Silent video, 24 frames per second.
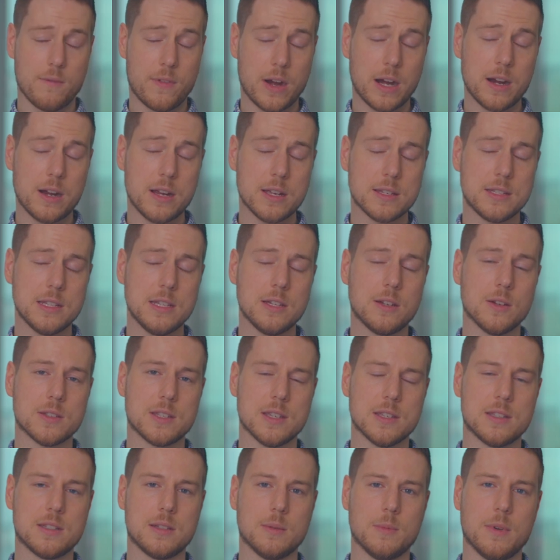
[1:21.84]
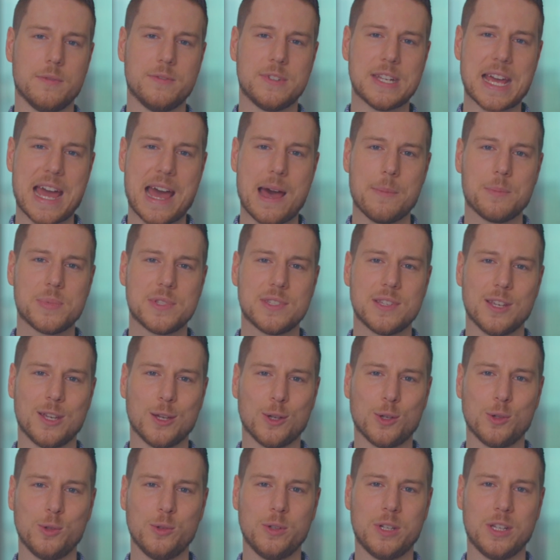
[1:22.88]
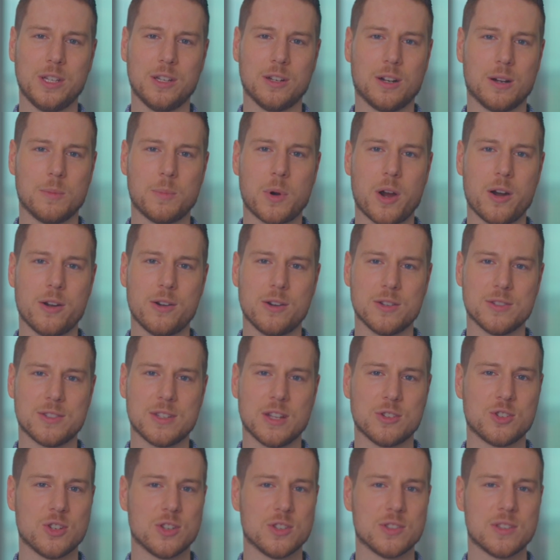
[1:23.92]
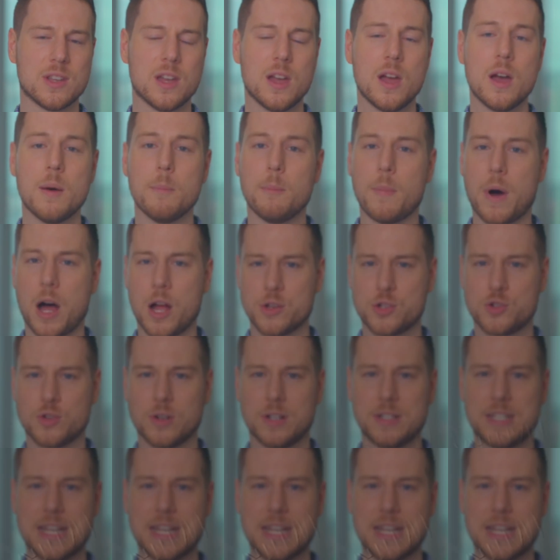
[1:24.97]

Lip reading: various ecosystem of Dapps, including our partners such as Mantra